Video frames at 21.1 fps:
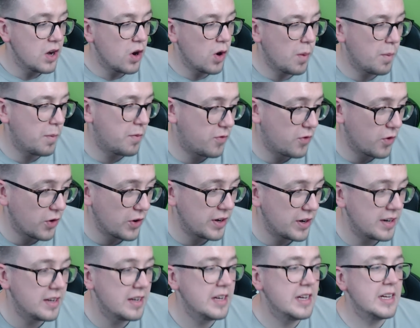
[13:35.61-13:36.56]
Up
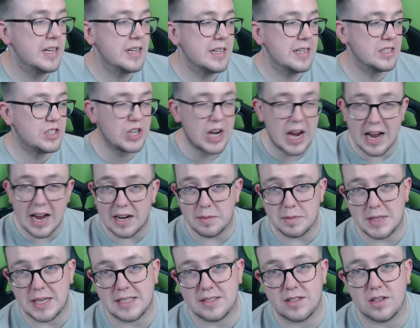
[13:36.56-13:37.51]
front, Che
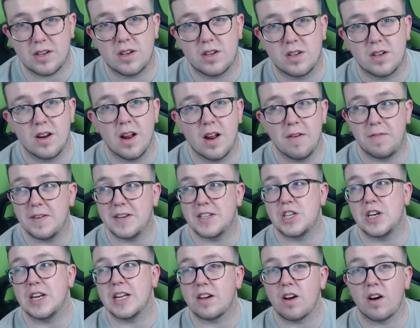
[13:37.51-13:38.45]
Adams hasn't
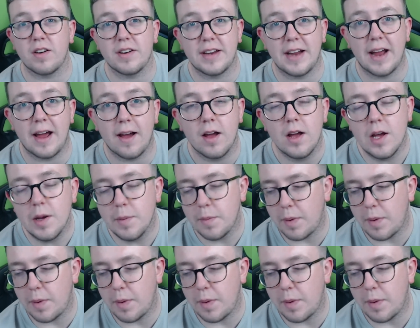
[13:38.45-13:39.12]
officially gone yet.